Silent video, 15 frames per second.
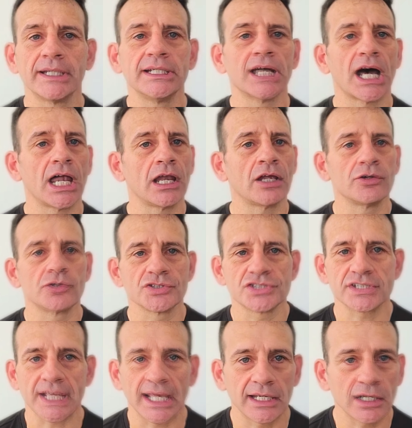not
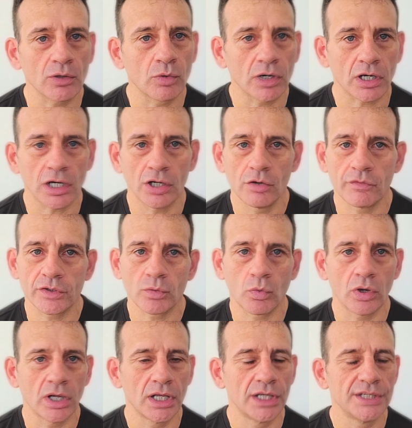understanding what COVID
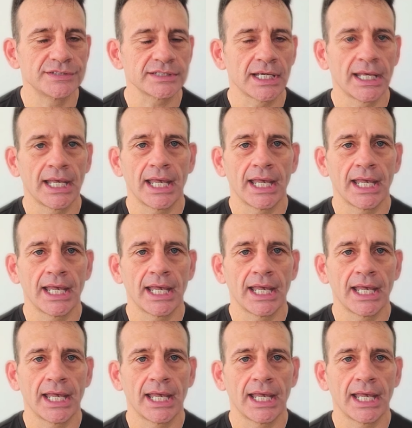was